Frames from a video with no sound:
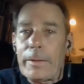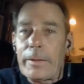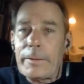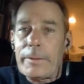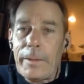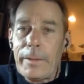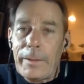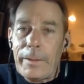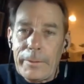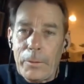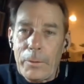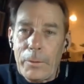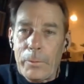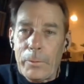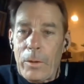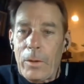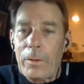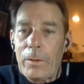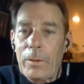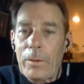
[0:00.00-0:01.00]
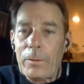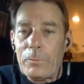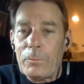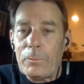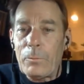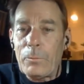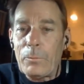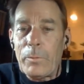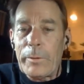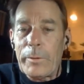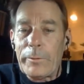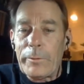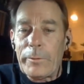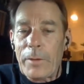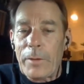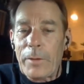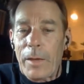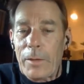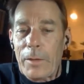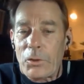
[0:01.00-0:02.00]
And uh, here we are
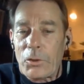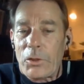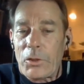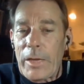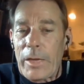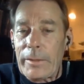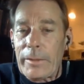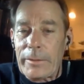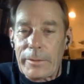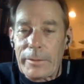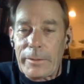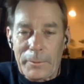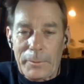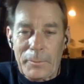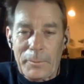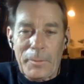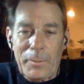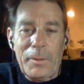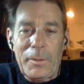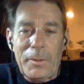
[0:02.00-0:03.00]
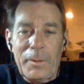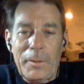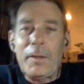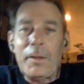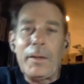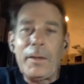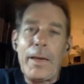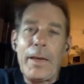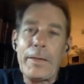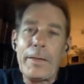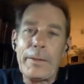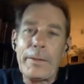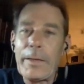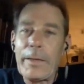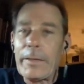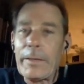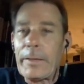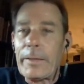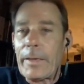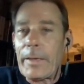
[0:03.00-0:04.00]
with uh, Shane,
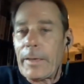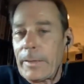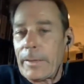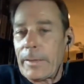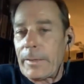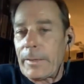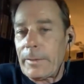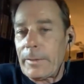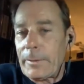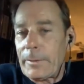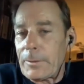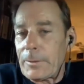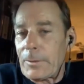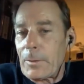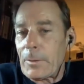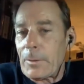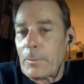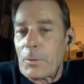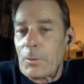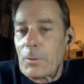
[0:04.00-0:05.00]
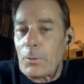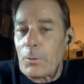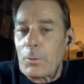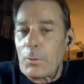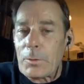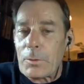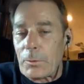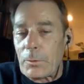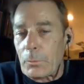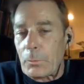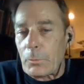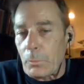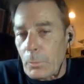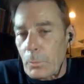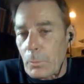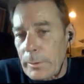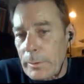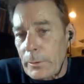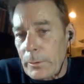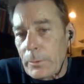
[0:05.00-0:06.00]
aka in some circles the
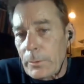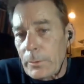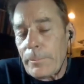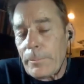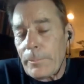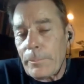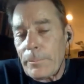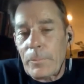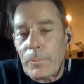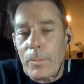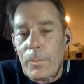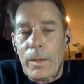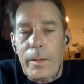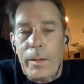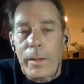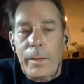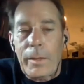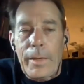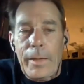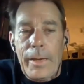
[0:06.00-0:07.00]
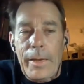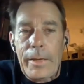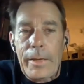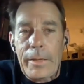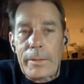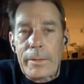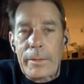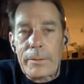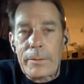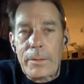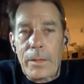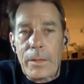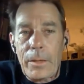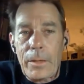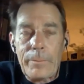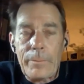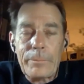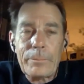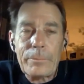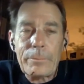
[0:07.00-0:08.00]
Ruiner, and
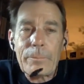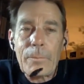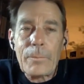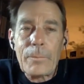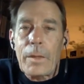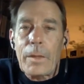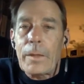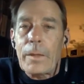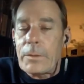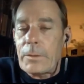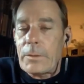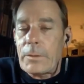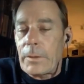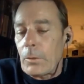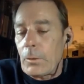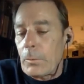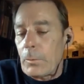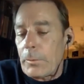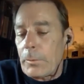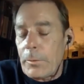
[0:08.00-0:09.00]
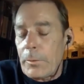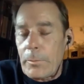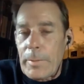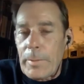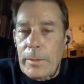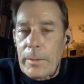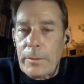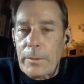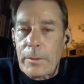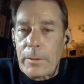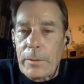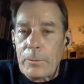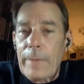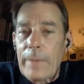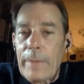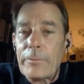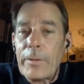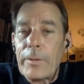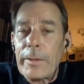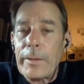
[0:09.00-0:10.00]
um, singer with the band
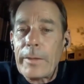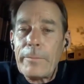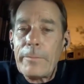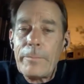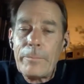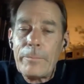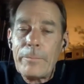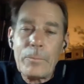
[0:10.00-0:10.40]
Unraveling,